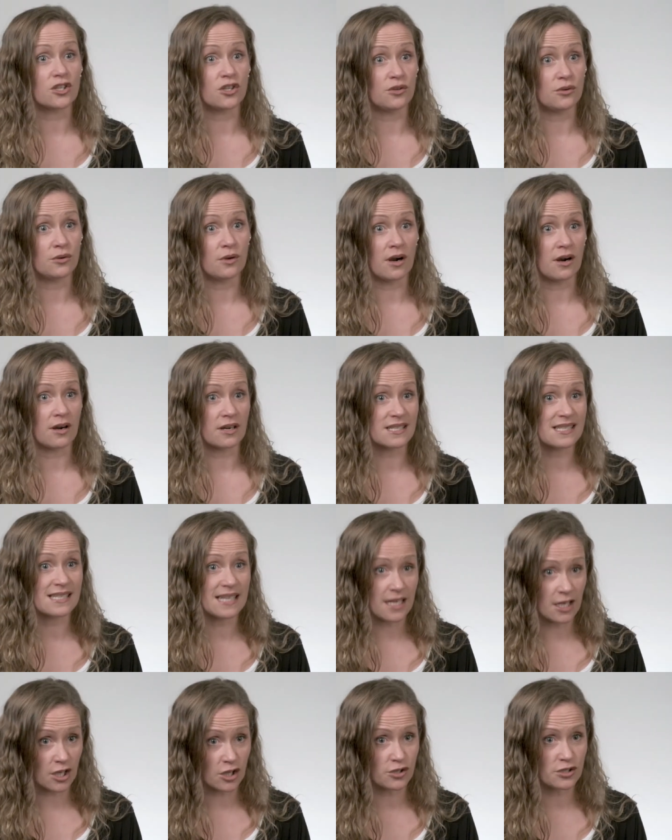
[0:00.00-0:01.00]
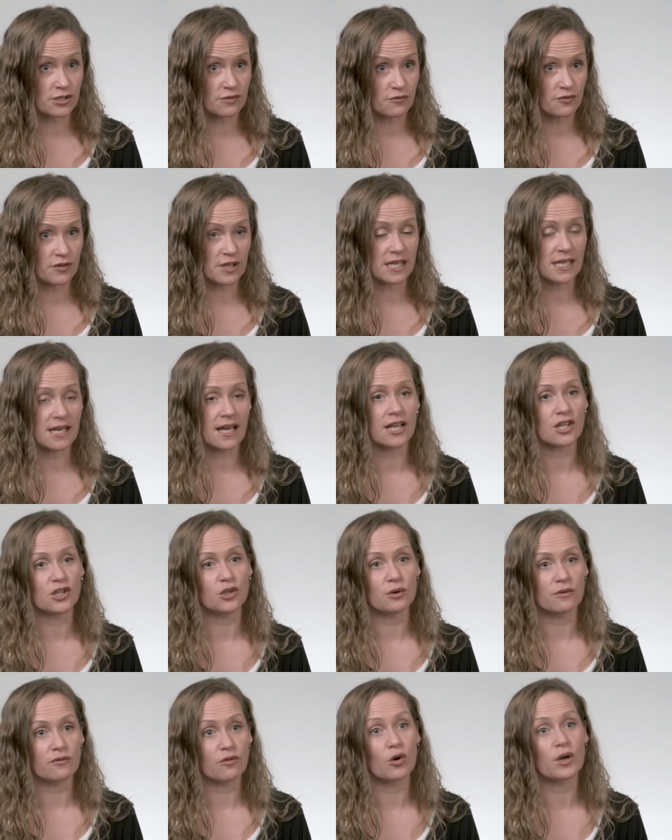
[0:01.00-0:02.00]
you are staying gluten-free and
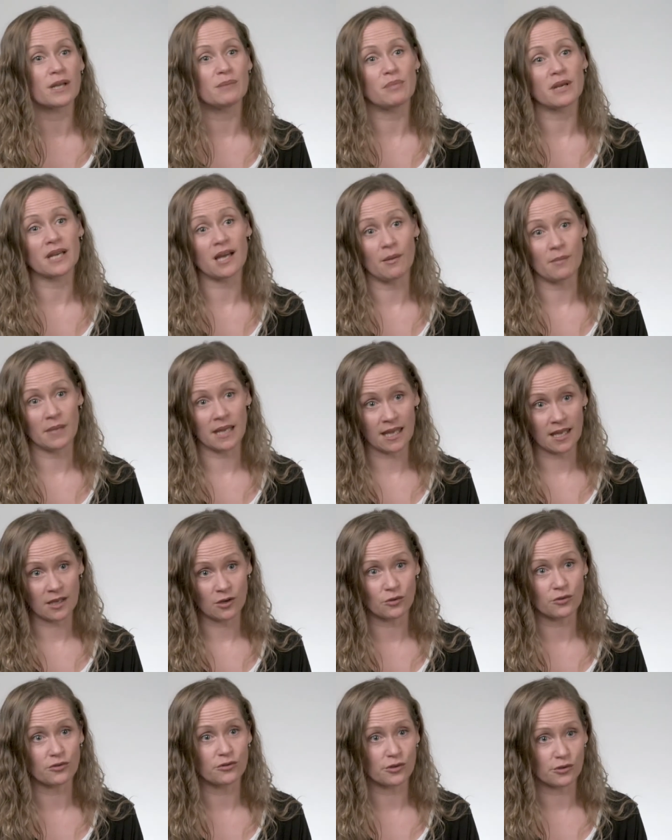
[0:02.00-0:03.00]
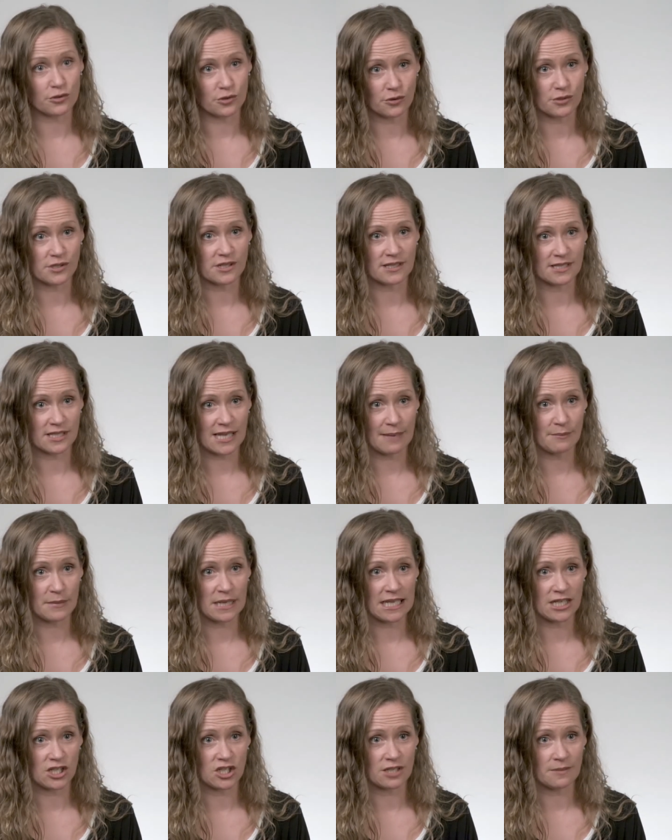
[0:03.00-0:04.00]
you avoid becoming ill through
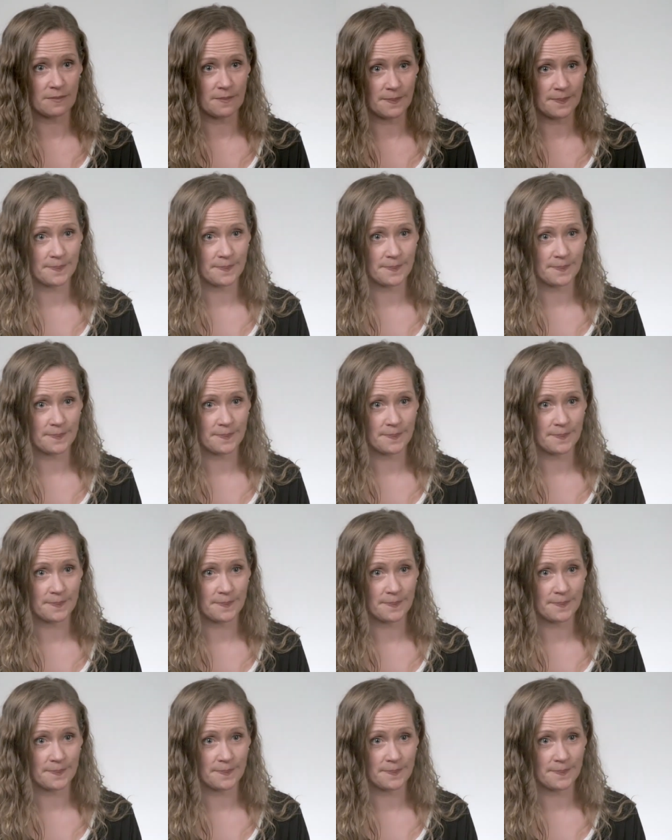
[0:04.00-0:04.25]
cross-contamination.